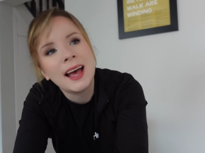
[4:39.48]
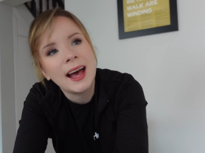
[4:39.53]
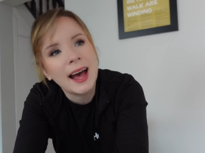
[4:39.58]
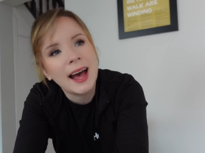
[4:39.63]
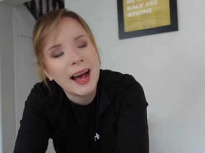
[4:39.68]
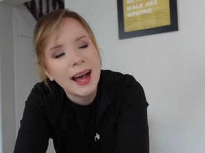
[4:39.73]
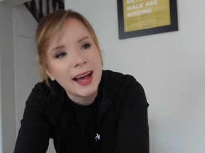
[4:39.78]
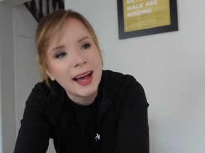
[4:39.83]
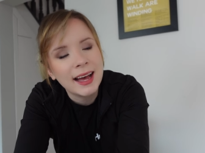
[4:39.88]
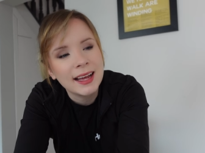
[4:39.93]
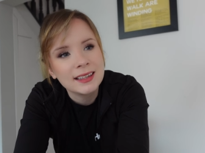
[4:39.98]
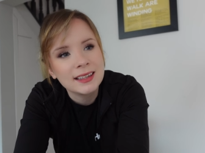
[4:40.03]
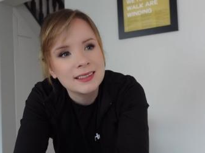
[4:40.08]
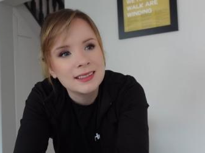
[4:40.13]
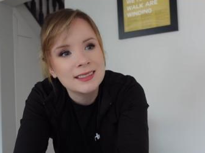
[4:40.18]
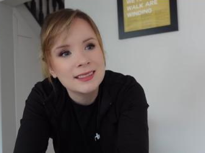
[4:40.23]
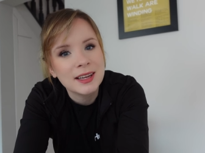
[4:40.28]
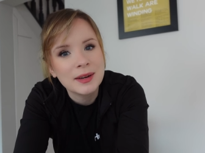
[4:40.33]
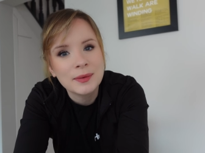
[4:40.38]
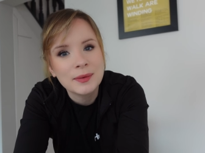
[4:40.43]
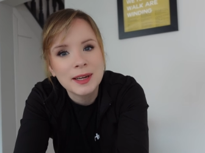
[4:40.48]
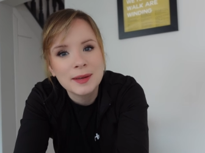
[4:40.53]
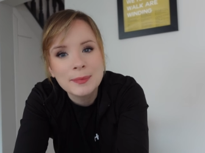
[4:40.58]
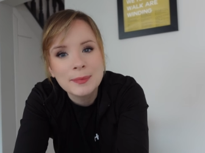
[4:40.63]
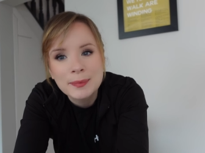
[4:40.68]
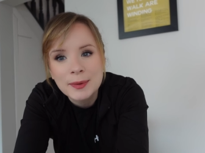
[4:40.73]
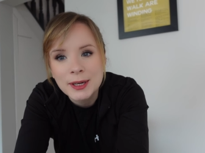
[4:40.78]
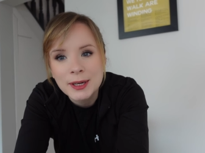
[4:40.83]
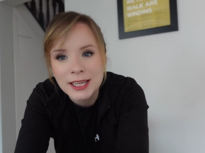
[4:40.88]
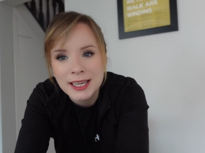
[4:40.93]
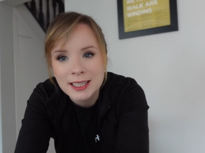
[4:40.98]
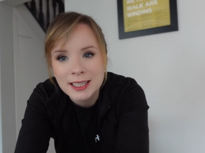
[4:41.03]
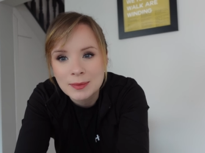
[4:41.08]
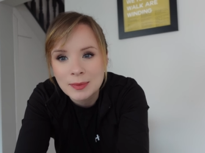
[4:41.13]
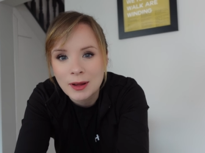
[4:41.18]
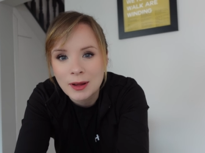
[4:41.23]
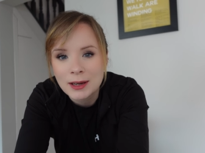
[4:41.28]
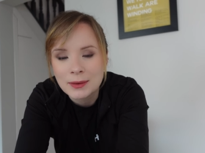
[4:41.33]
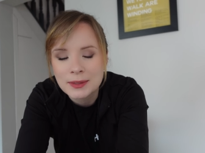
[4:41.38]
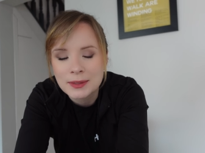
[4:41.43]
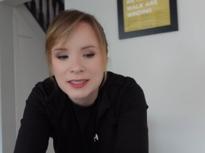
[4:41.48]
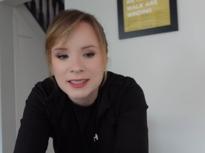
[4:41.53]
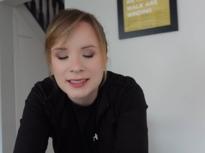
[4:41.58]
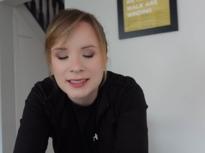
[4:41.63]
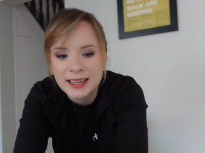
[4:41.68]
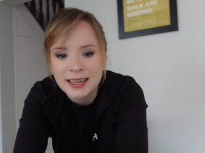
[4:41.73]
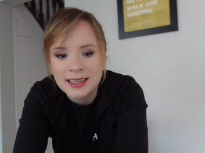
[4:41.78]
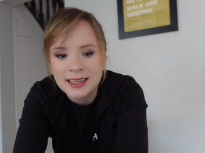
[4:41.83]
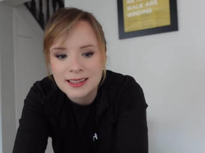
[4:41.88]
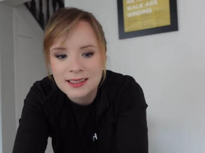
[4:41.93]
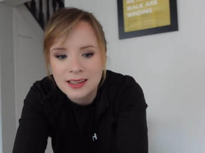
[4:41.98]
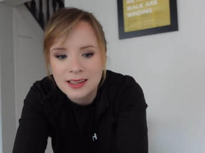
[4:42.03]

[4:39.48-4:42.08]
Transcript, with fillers: And so we're putting in the plywood today.